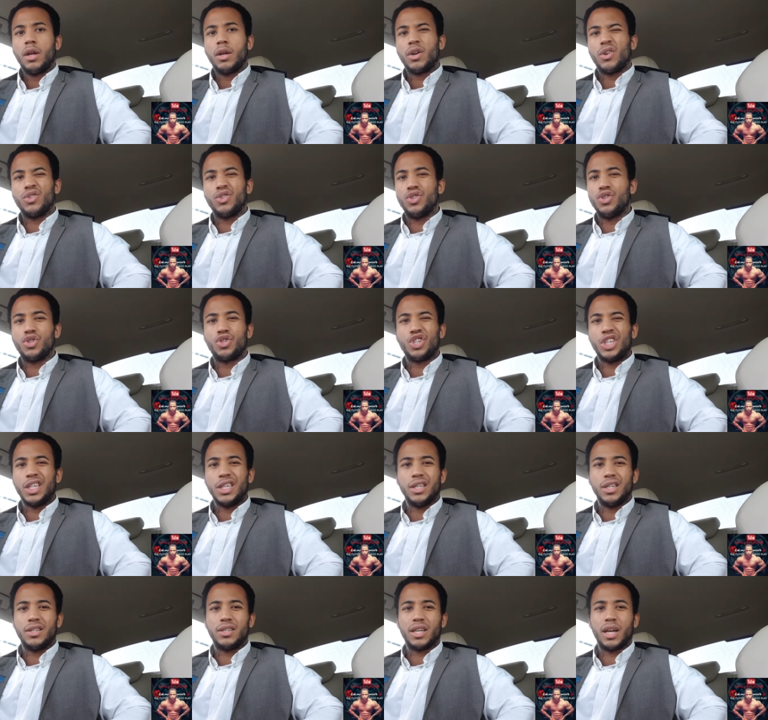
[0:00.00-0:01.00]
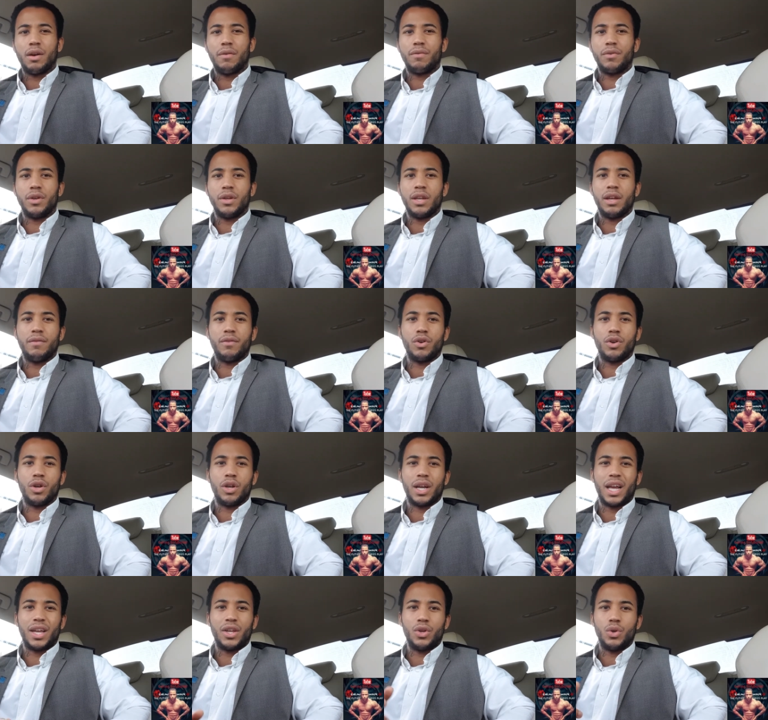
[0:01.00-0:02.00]
because you're just cheating yourself and you're never
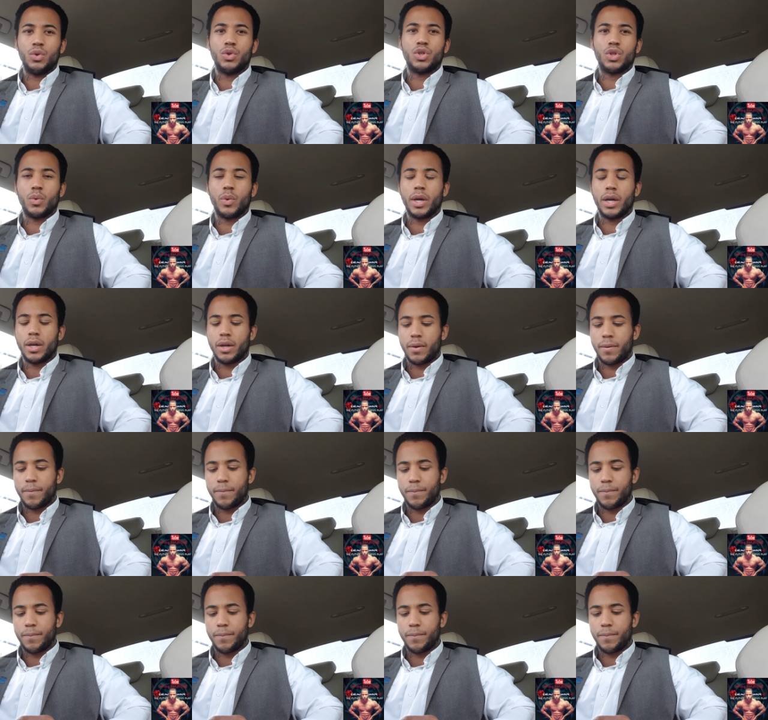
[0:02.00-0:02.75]
gonna get used to it.